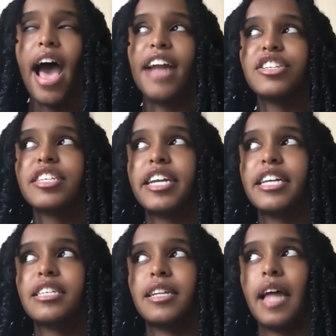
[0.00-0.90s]
and just
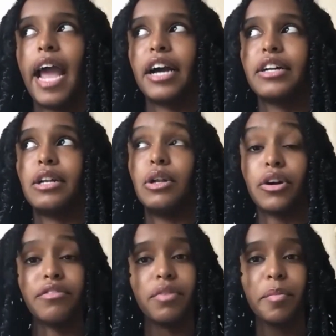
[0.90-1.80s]
getting to like
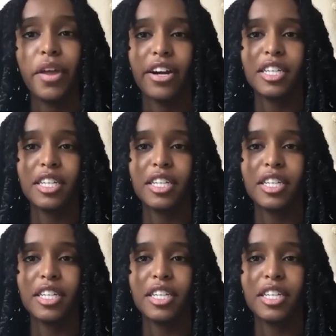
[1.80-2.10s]
learn from their